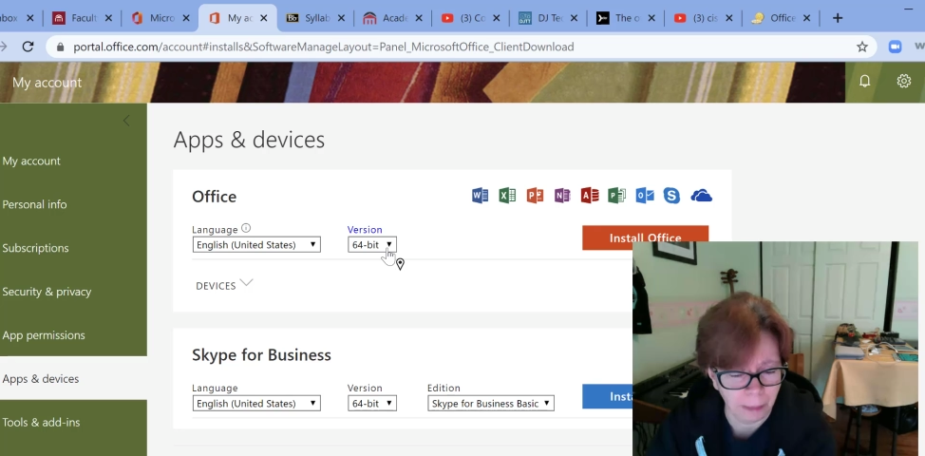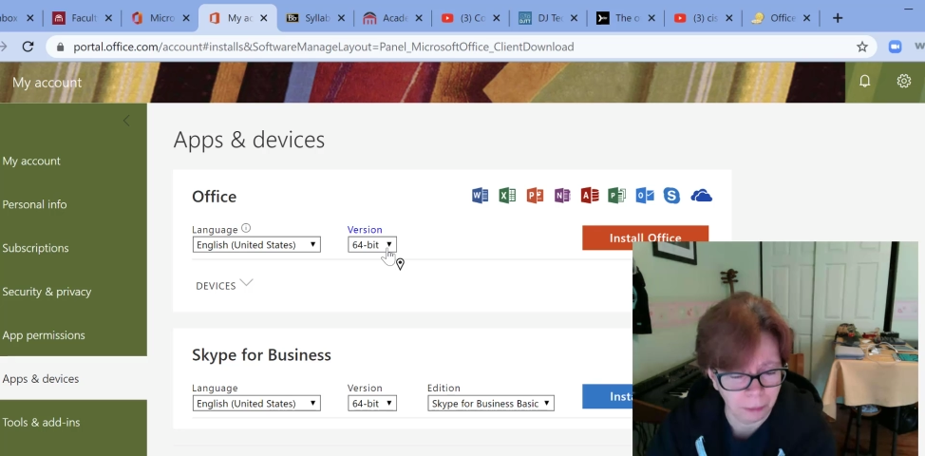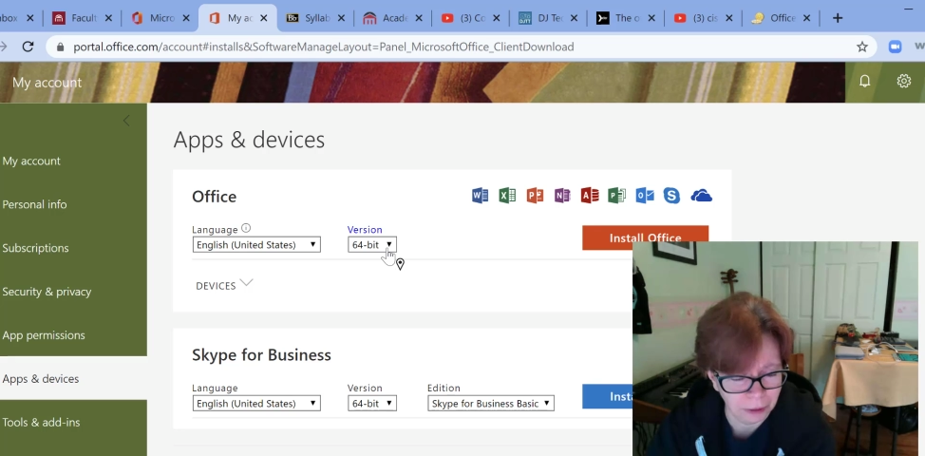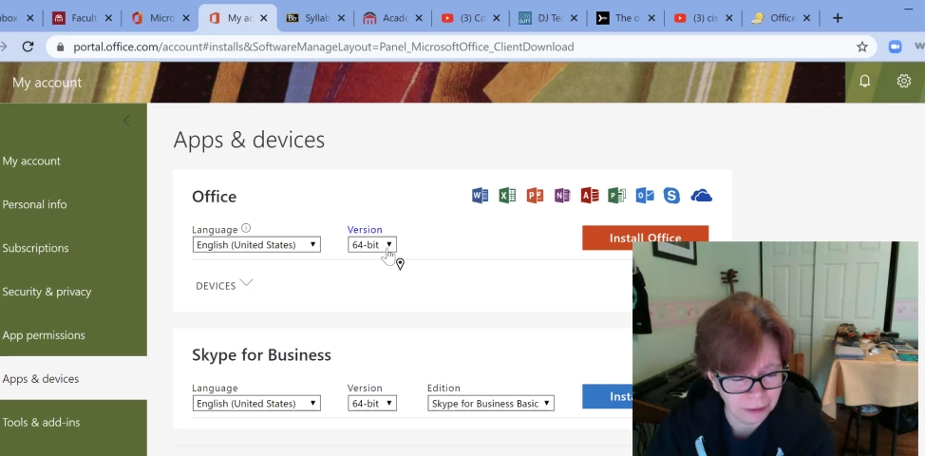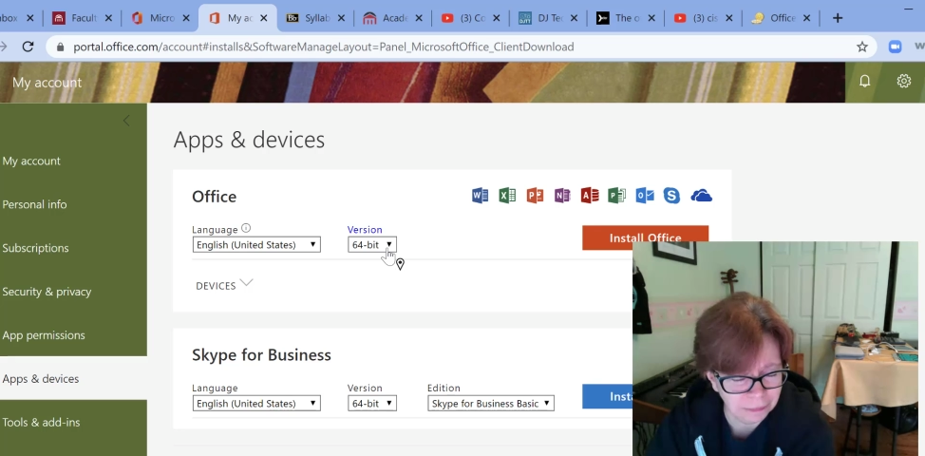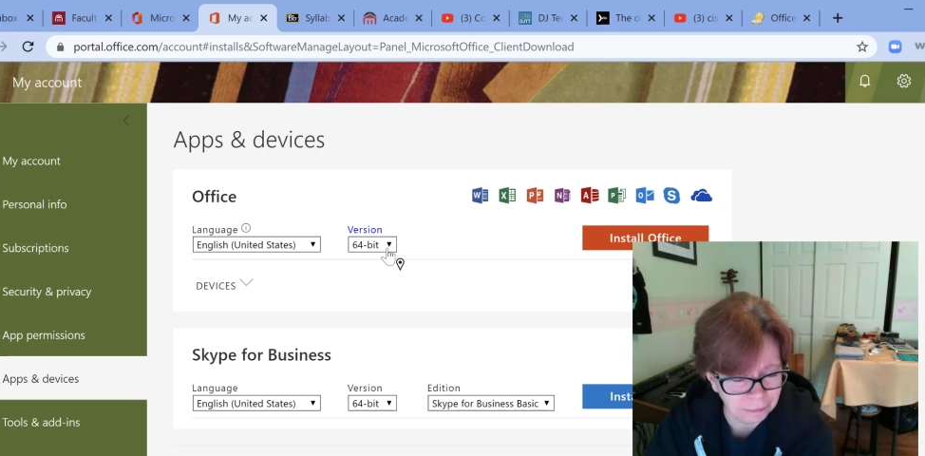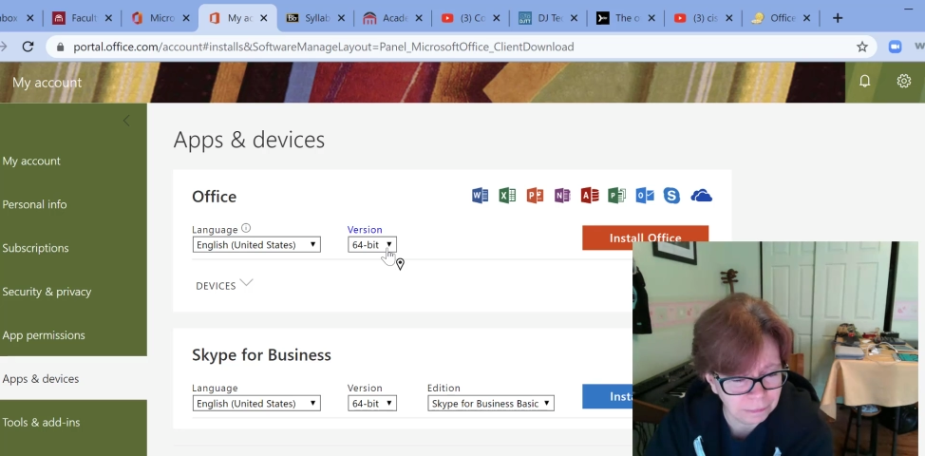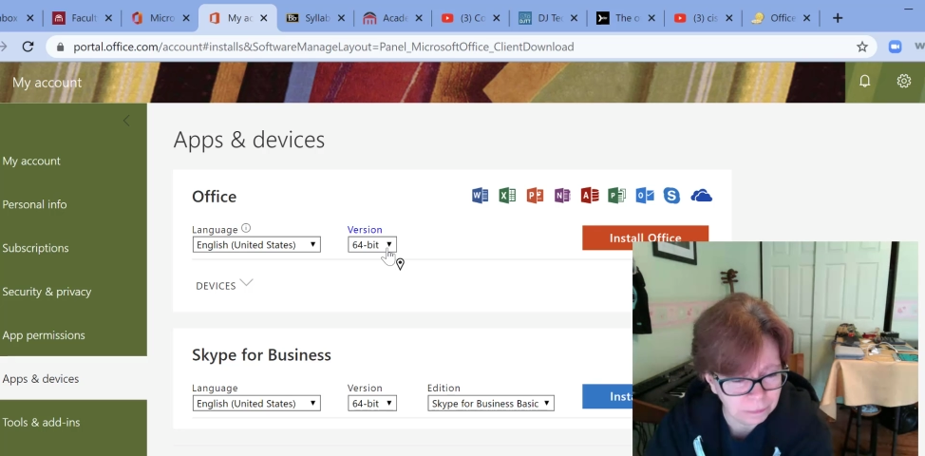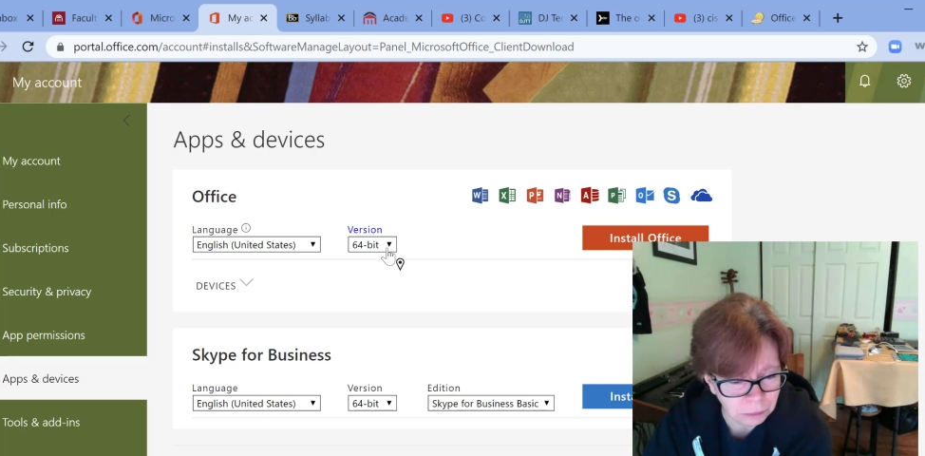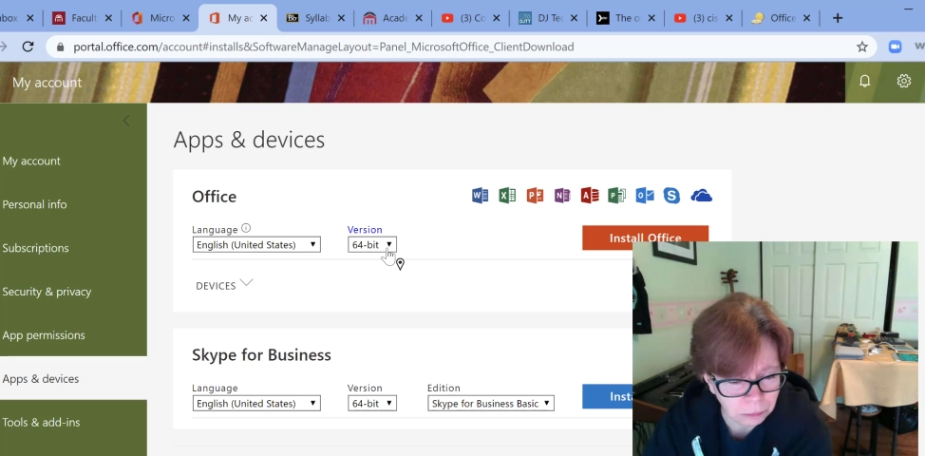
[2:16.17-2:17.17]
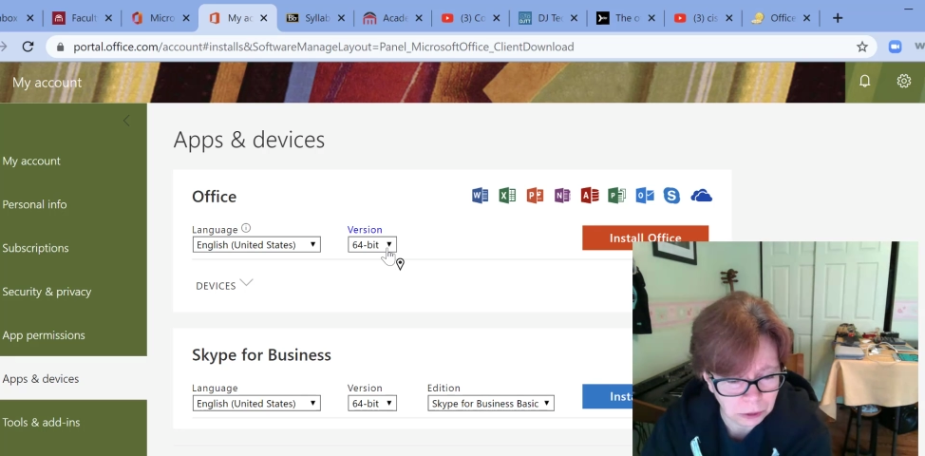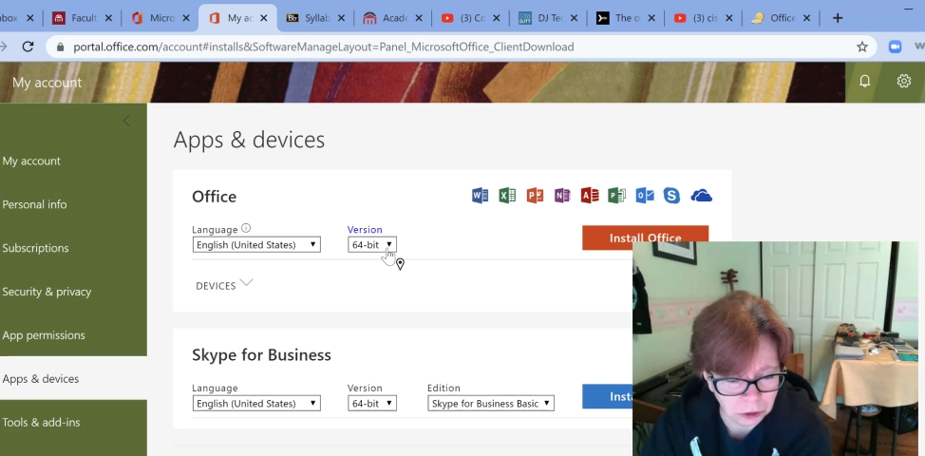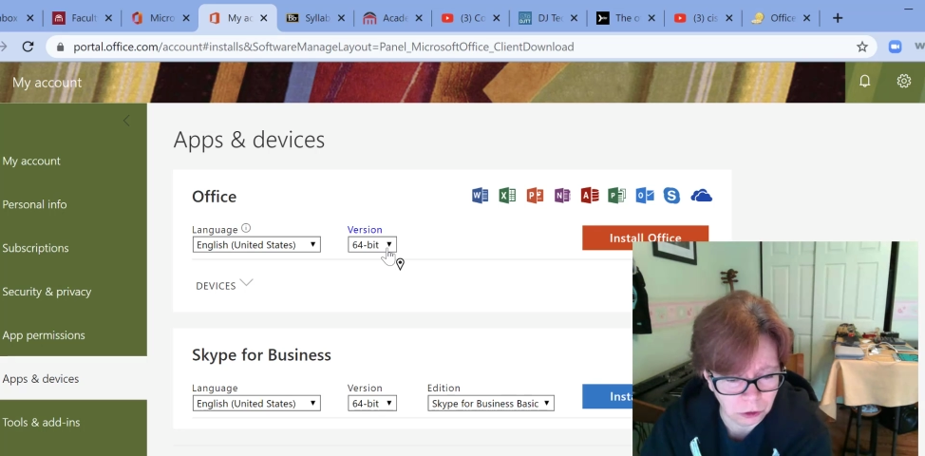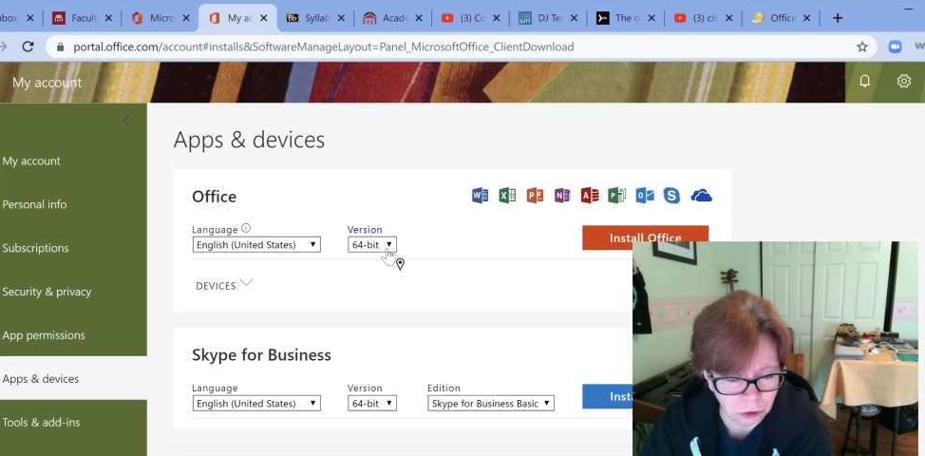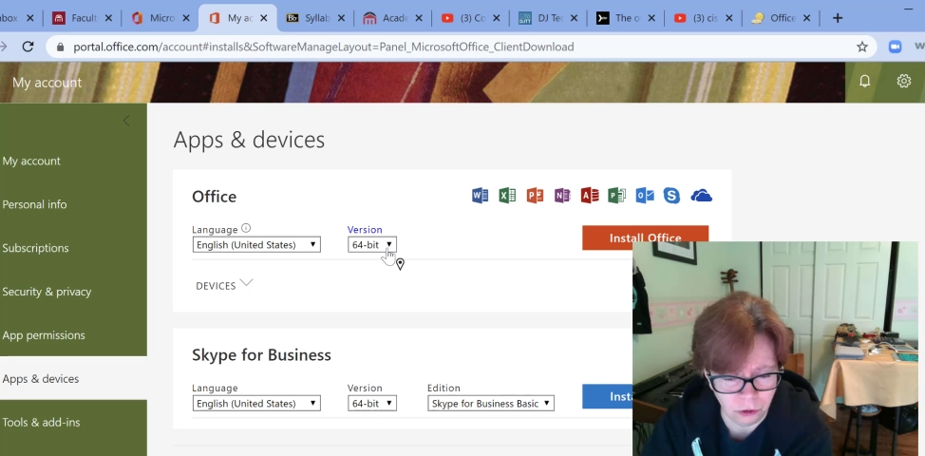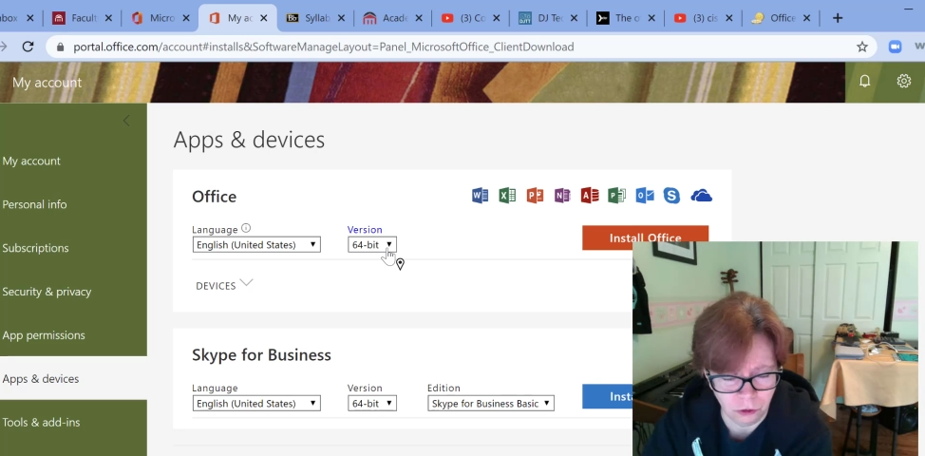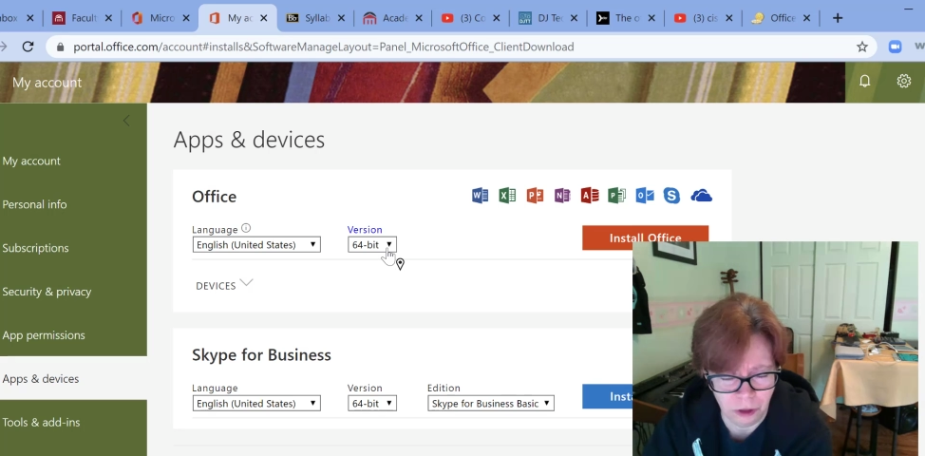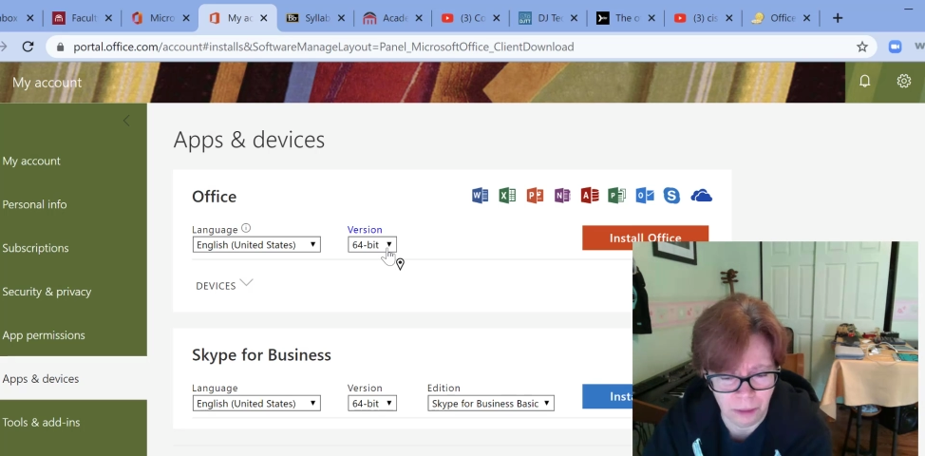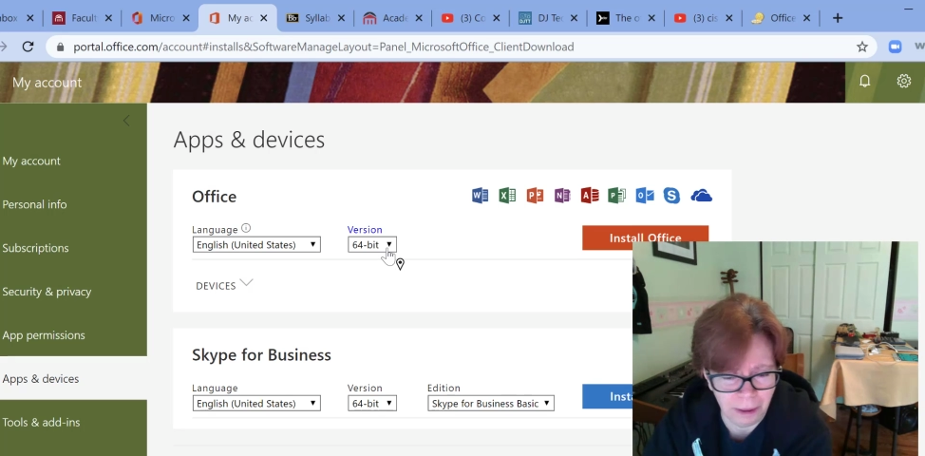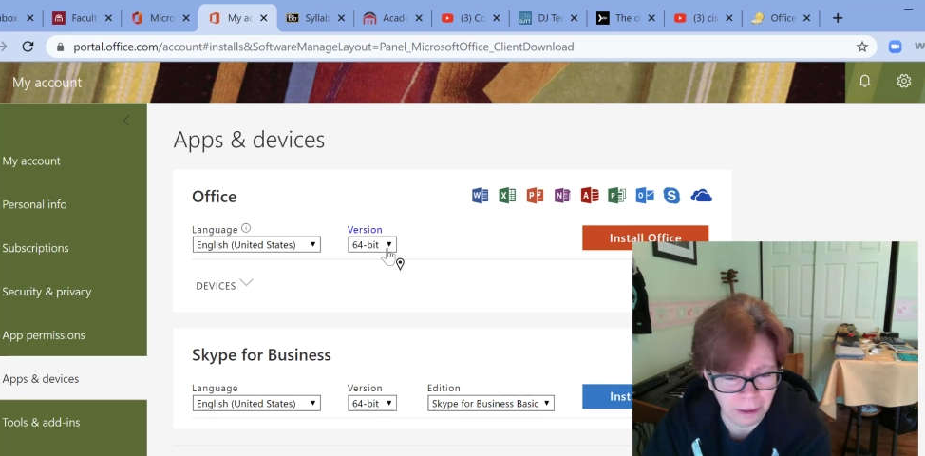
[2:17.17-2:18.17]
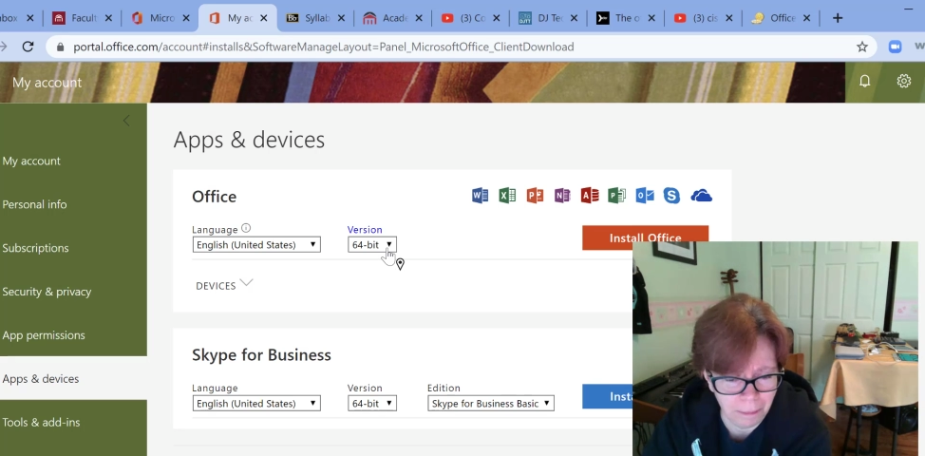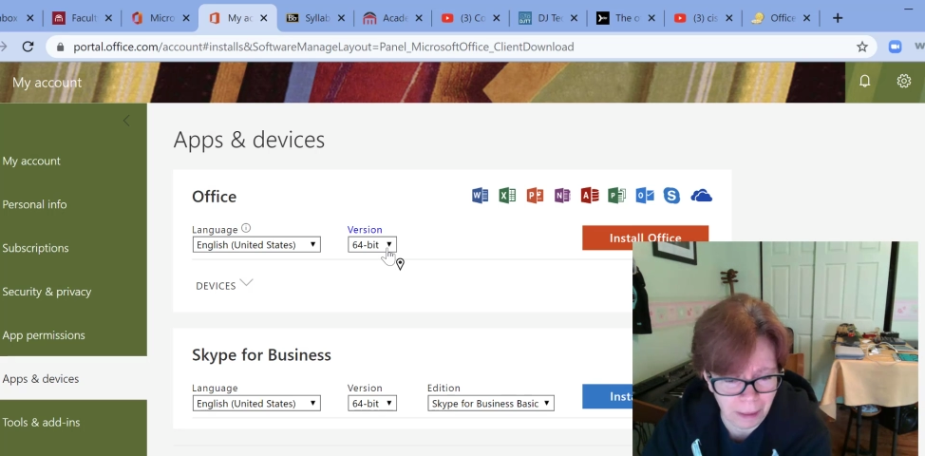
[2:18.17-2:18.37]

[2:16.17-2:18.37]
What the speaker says: operating system because the amount